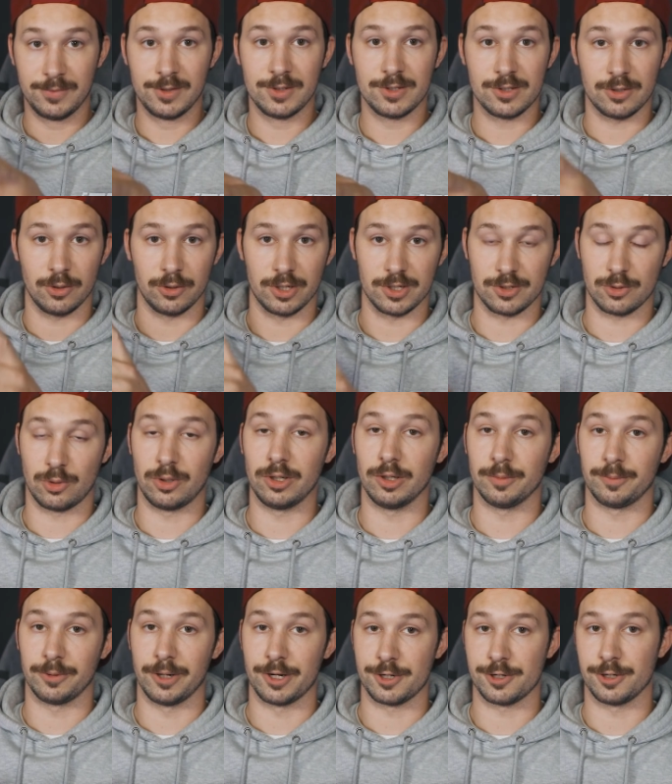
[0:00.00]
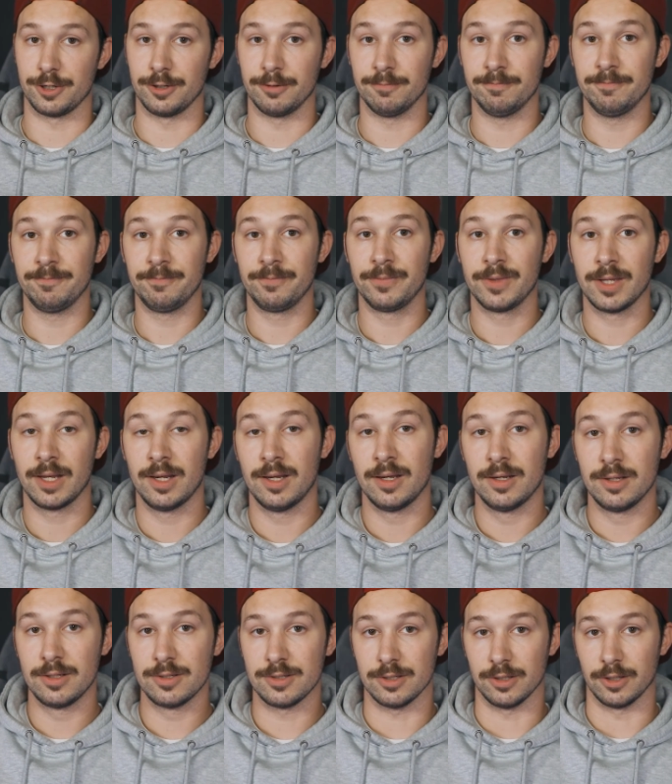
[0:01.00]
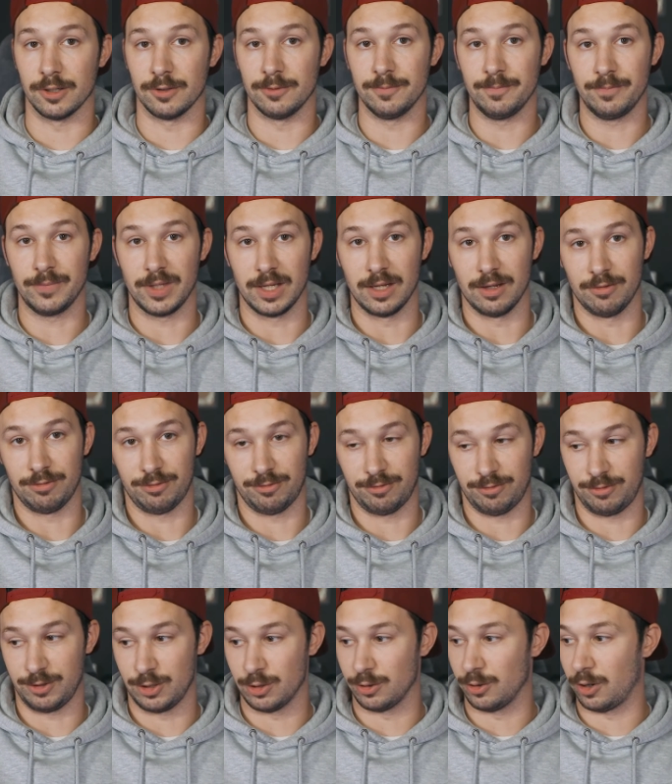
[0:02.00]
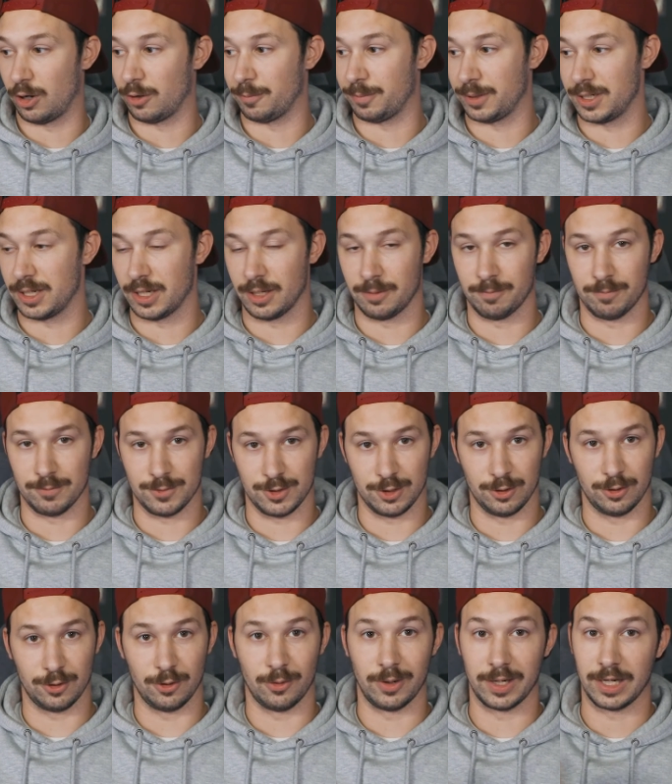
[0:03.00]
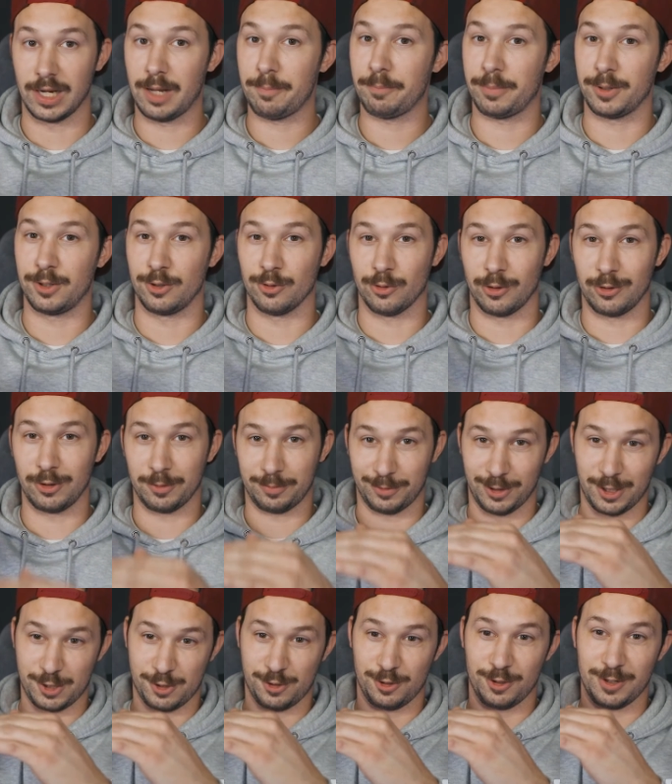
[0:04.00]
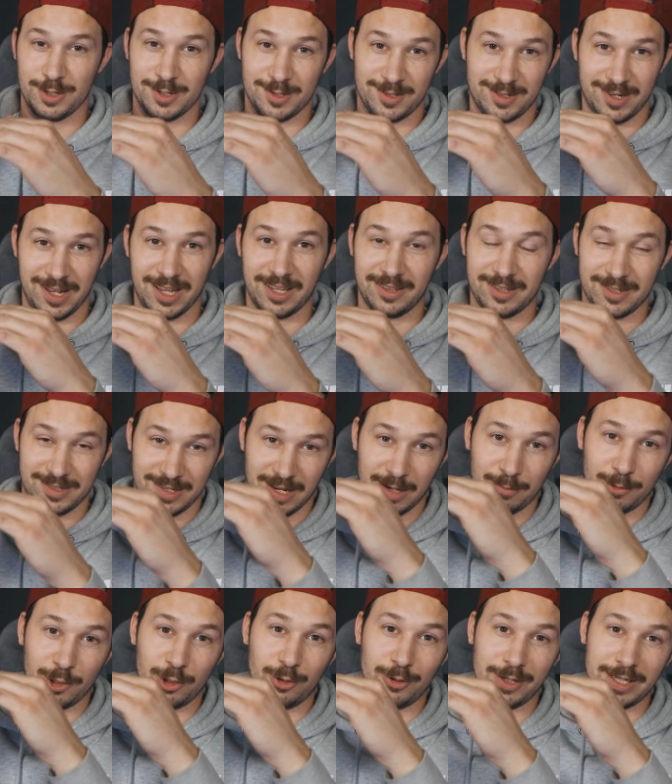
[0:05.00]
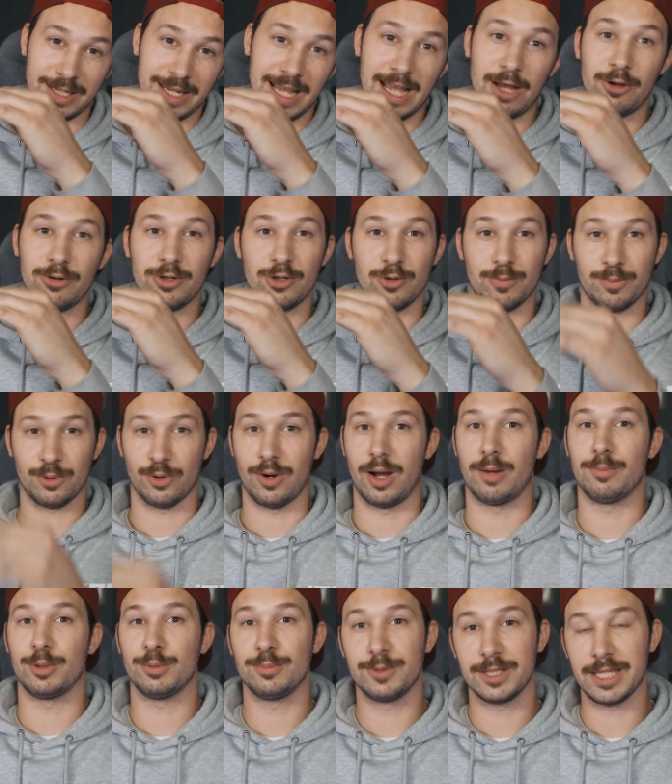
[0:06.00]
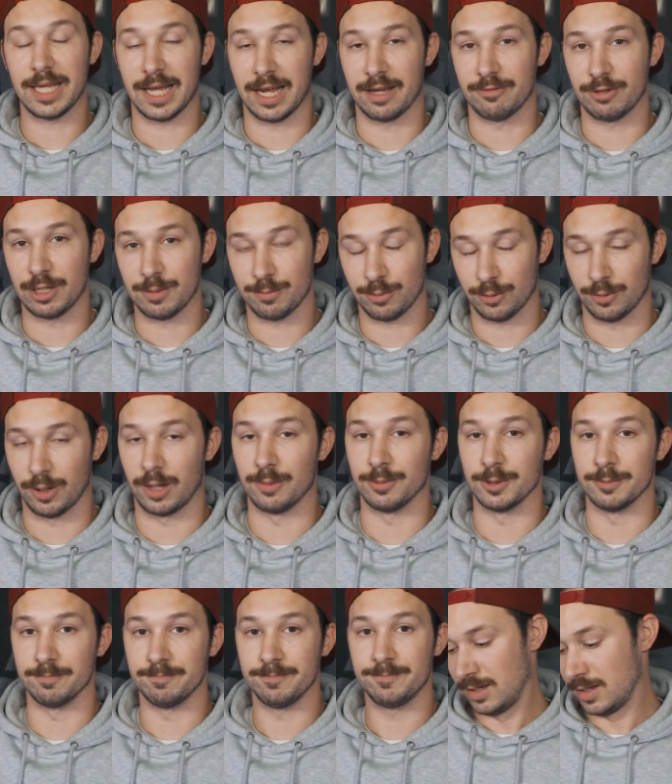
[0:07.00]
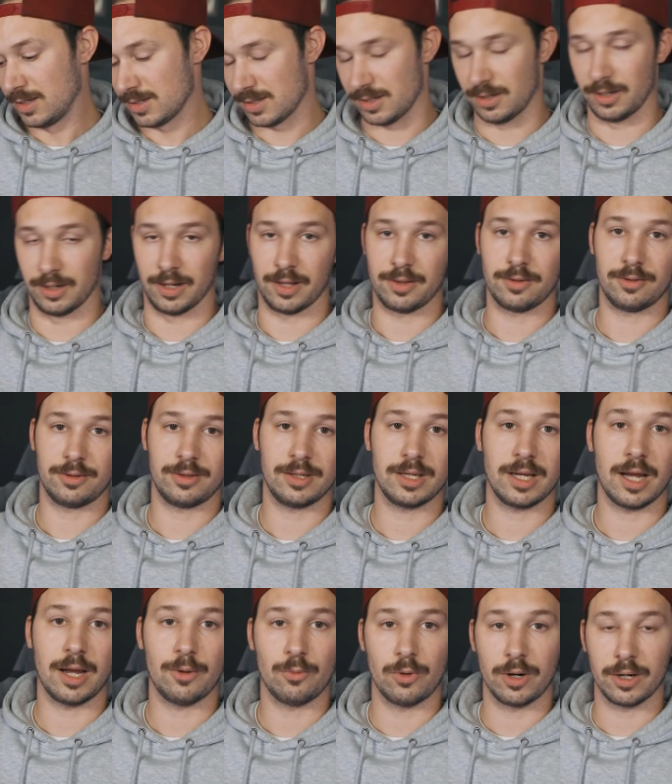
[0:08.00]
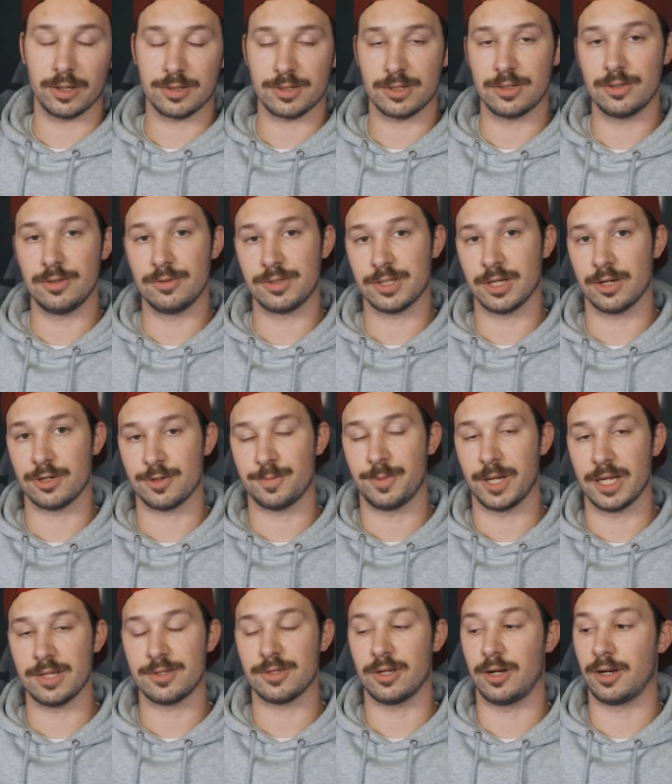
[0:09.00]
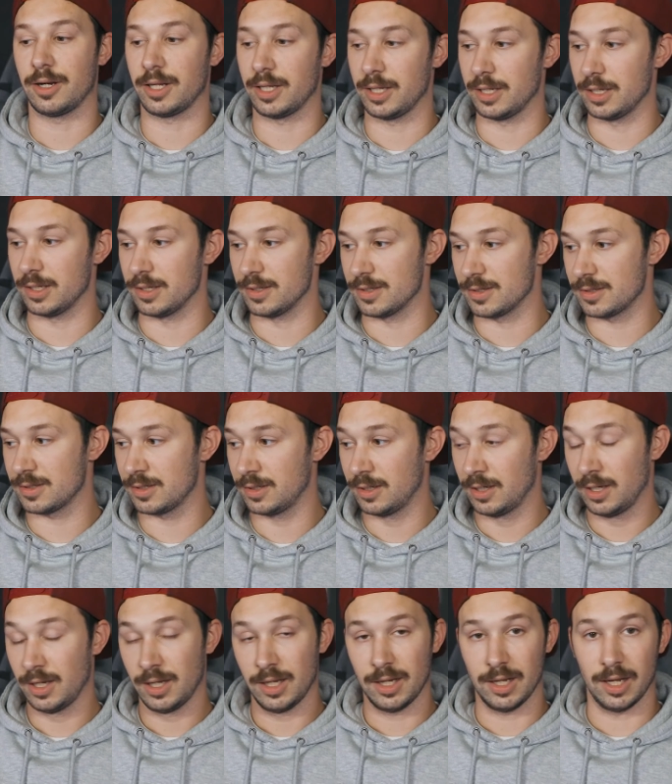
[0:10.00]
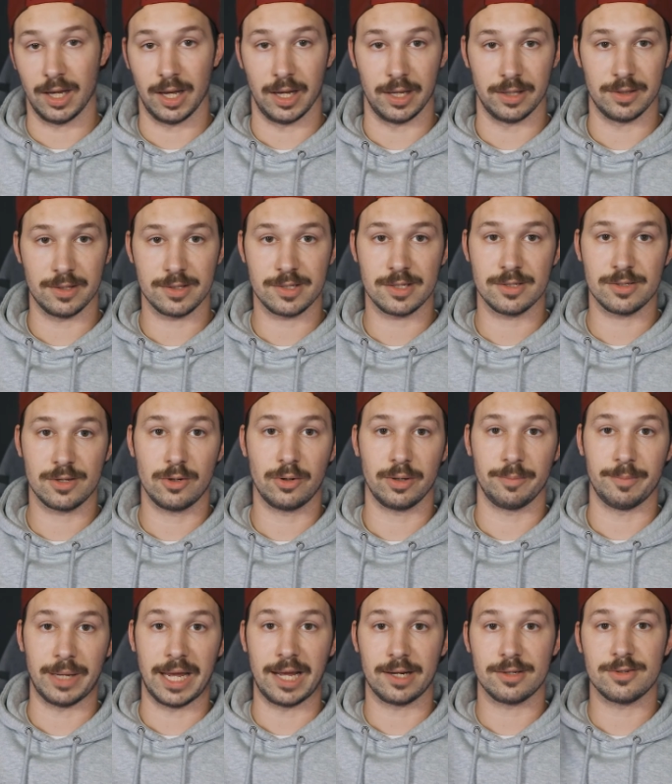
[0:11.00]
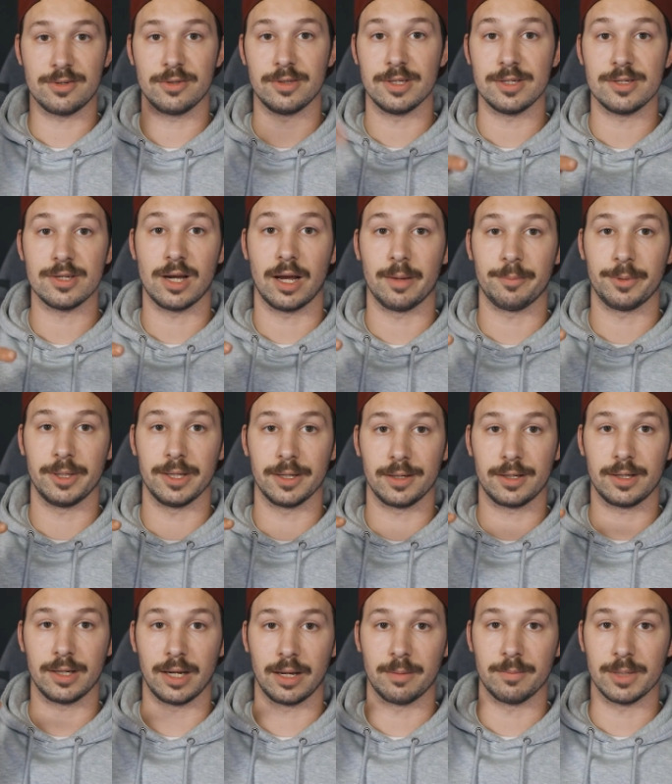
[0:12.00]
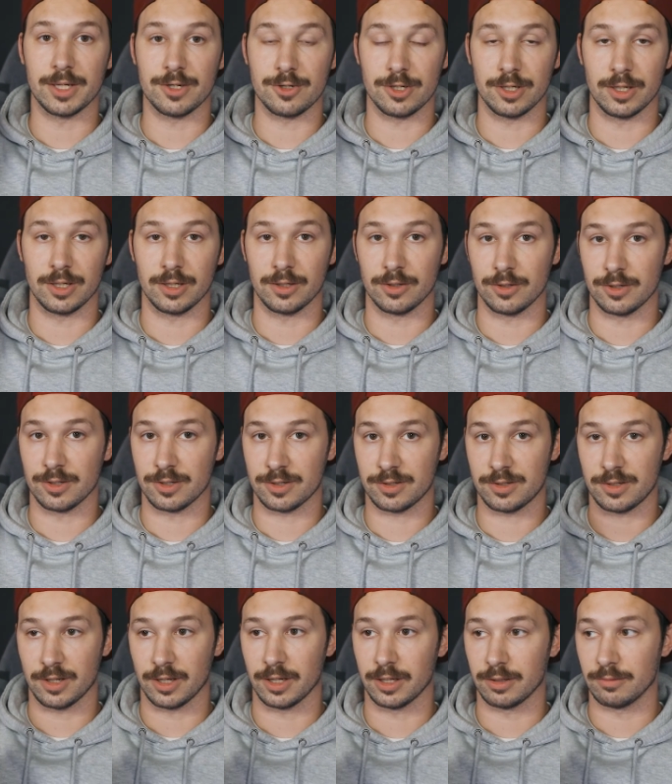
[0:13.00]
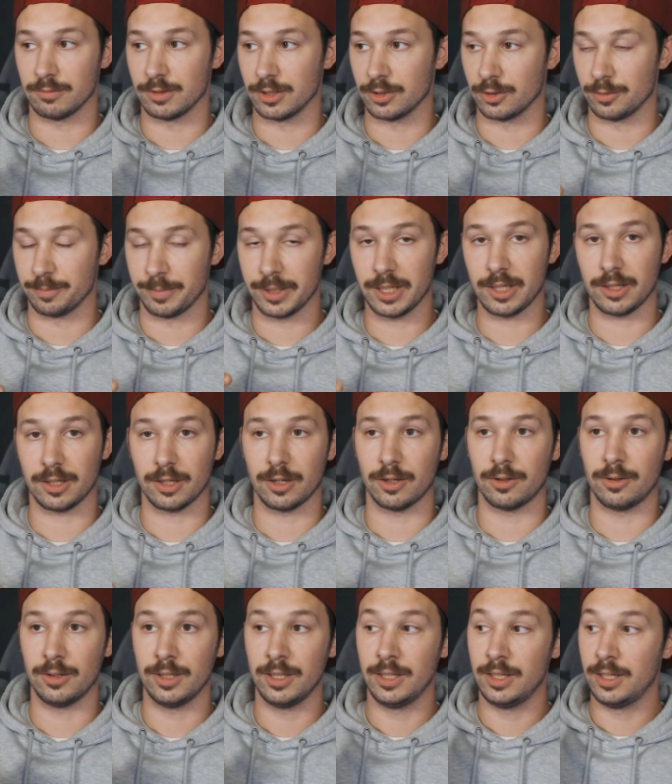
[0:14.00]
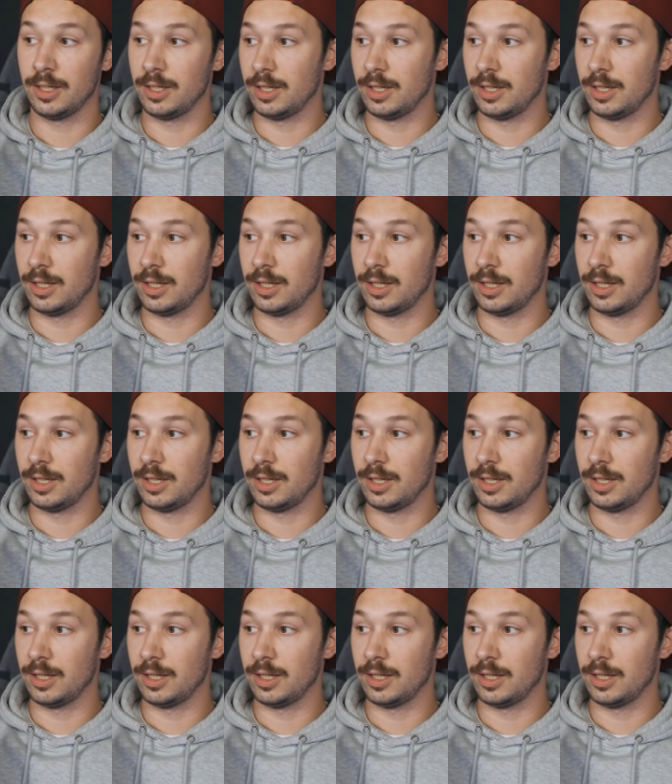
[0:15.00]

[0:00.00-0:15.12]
so does oil pressure. So if your RPMs are going up and your oil pressure is staying the same or going down, you probably have a problem. So another thing I want to touch base on is, and this is going back to the topic I mentioned just a little bit ago,